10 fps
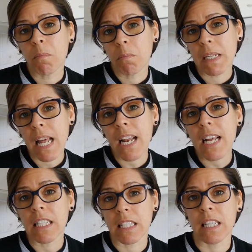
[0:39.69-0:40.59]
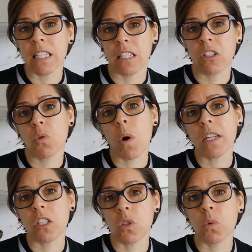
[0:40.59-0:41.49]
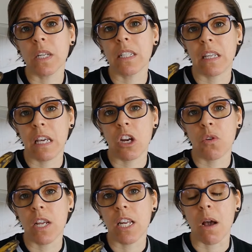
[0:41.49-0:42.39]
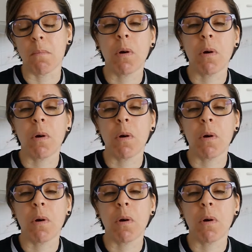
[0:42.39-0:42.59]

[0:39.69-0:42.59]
Banana is quite a sweet ingredient,